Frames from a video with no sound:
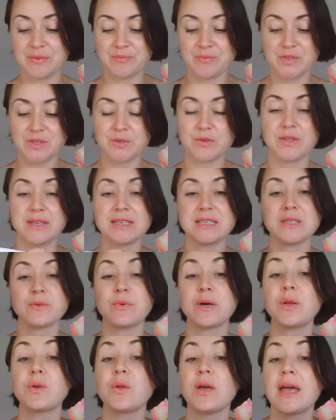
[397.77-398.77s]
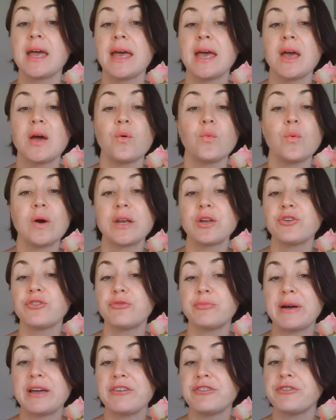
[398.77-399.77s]
So this one of
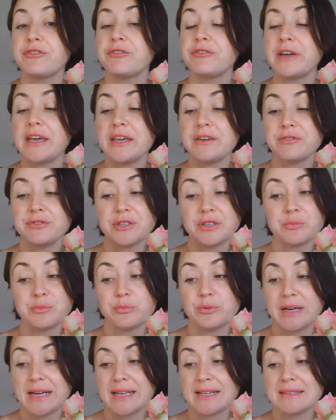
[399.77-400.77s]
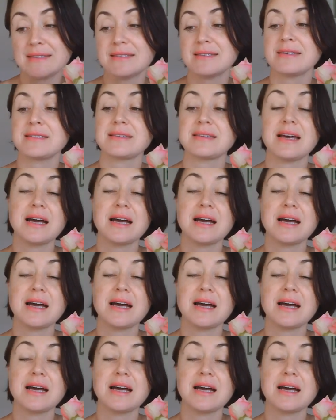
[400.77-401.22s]
my favorite brands is